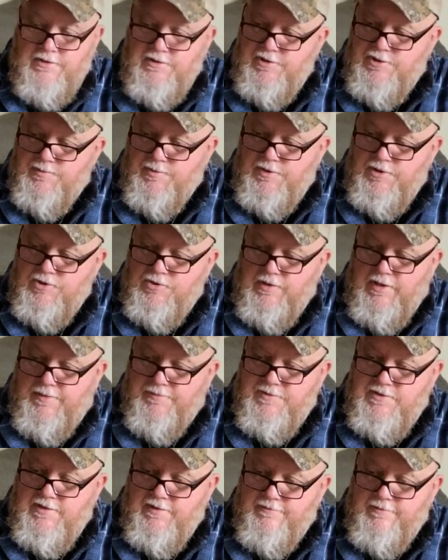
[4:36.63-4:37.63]
It's been
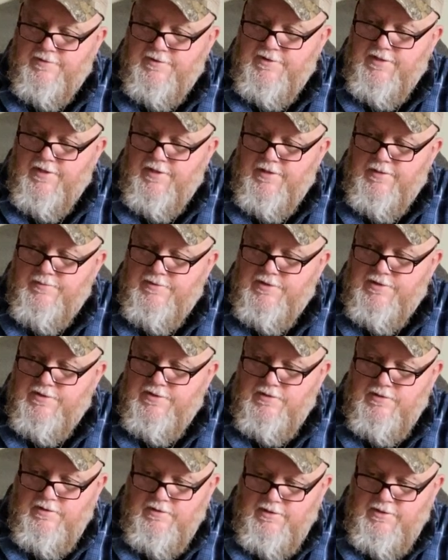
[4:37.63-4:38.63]
dropped several times.
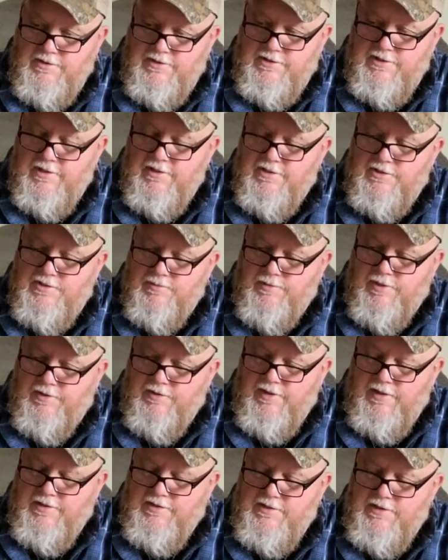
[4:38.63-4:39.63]
It's, like I said, it's about
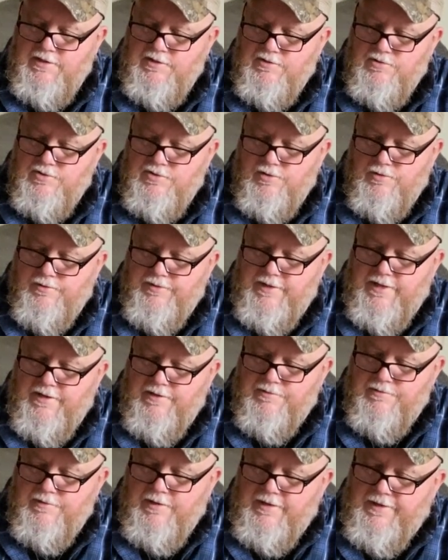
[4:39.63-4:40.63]
19 years old
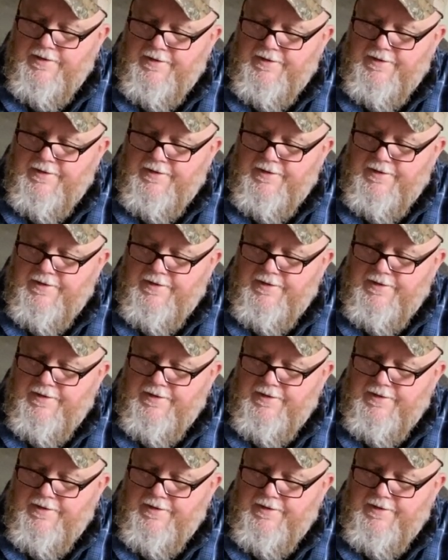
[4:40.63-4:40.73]
now.